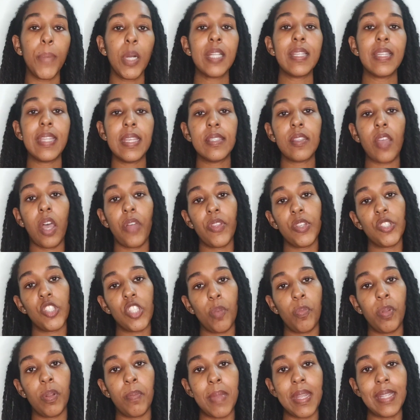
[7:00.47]
but these other
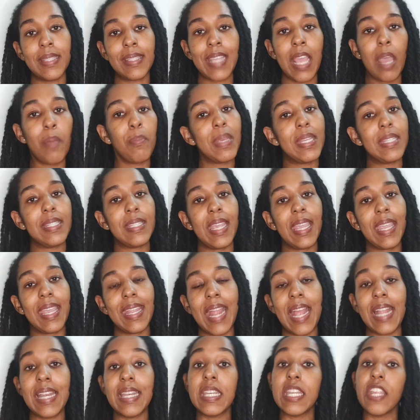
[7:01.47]
supplements can be
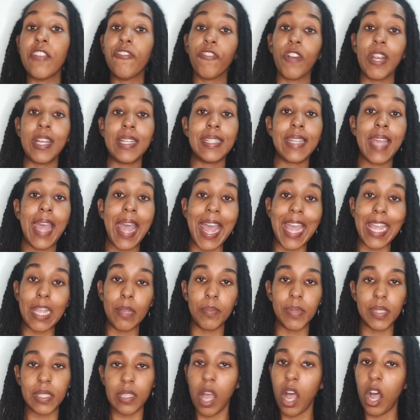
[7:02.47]
taken at different
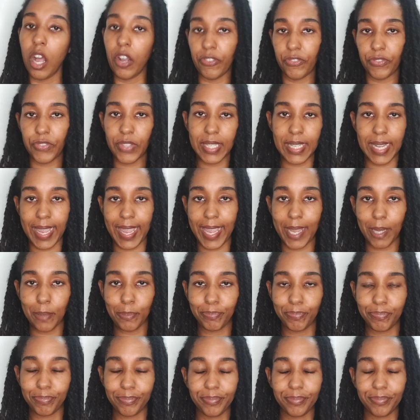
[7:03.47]
times of the day.